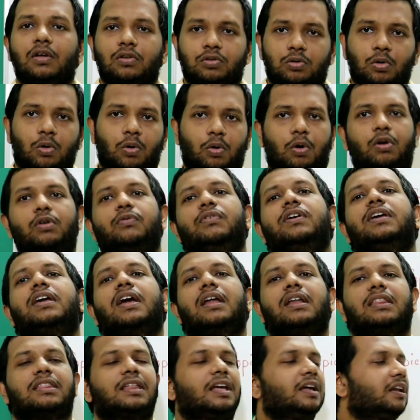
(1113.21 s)
So, or we
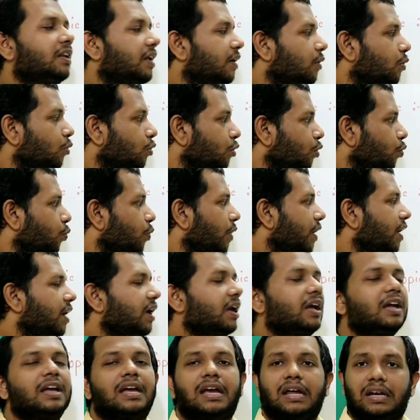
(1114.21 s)
can say in a good
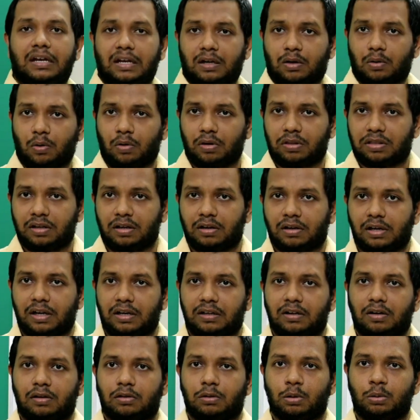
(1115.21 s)
way, in a
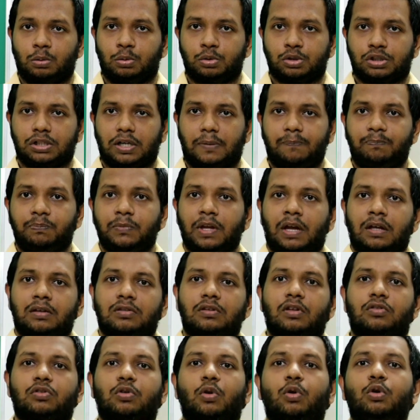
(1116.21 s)
concentrated solution
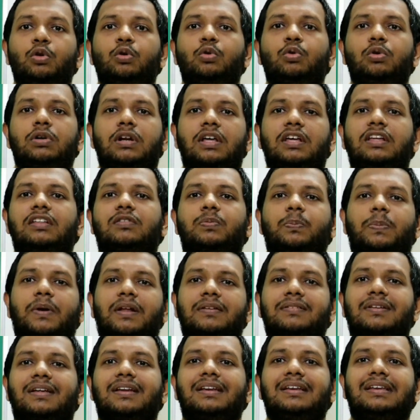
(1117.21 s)
the solute is
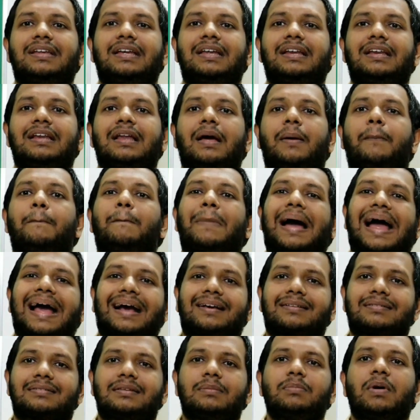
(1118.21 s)
present in
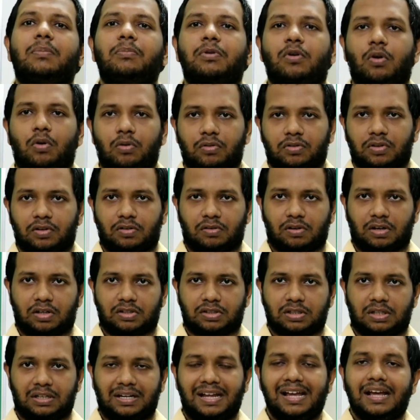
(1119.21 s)
maximum
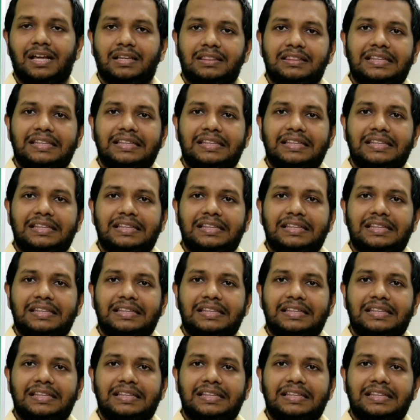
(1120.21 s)
concentration,